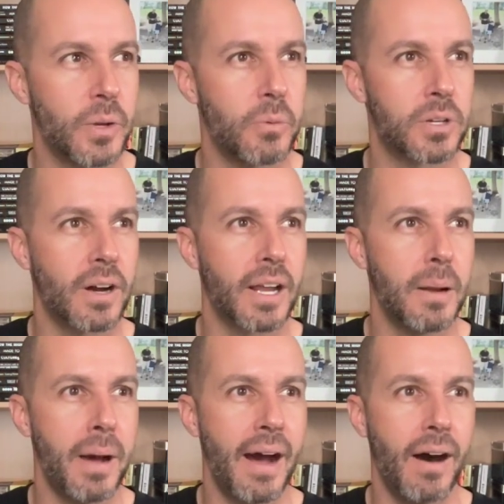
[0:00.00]
We were talking
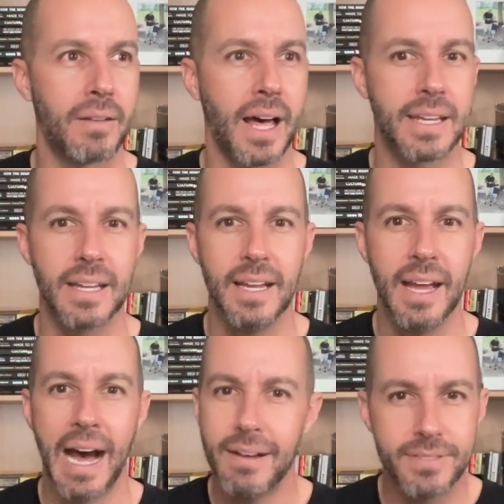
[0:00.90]
about how, like,
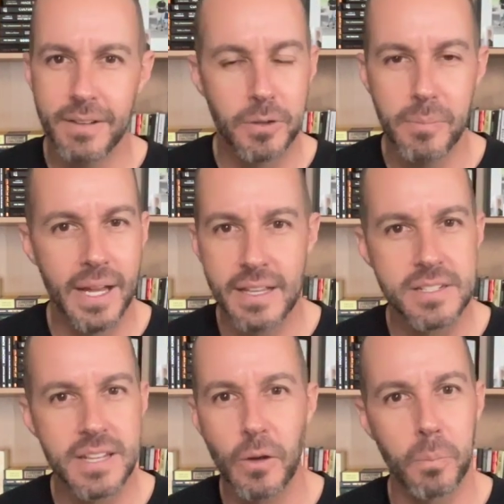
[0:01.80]
I've never met a
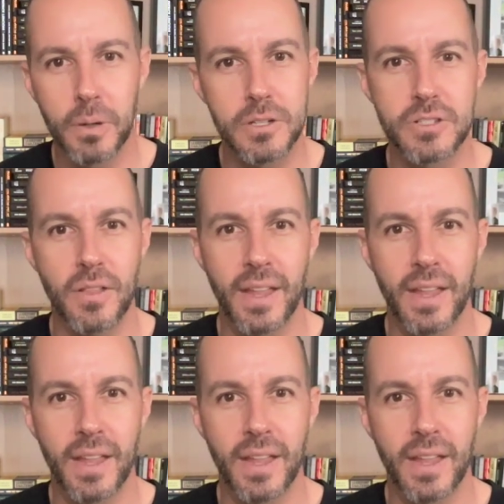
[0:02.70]
single person